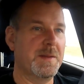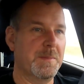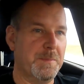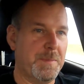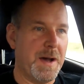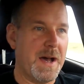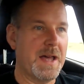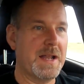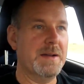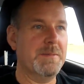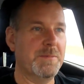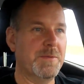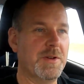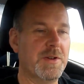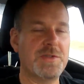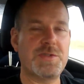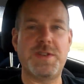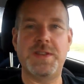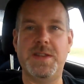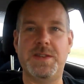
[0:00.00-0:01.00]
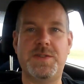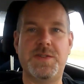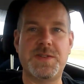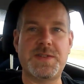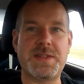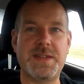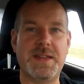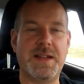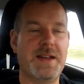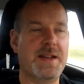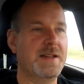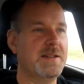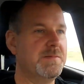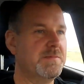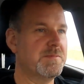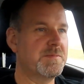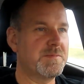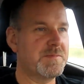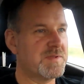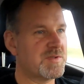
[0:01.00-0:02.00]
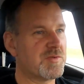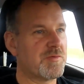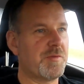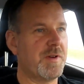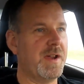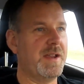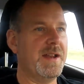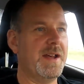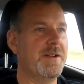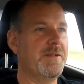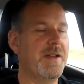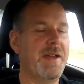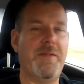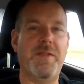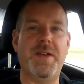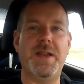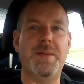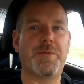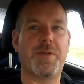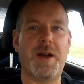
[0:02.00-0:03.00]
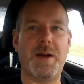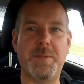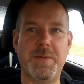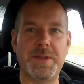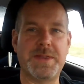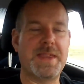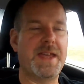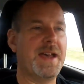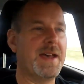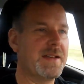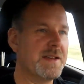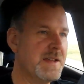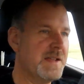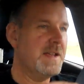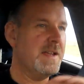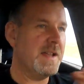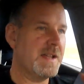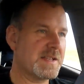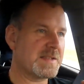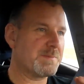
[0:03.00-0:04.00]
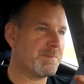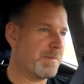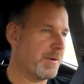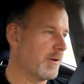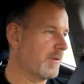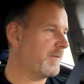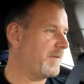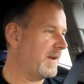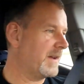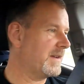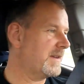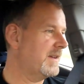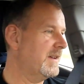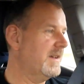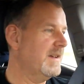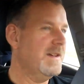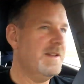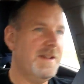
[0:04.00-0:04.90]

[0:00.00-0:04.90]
The bottom cushion that you sit on is great. I don't have any problem with that. It's perfect.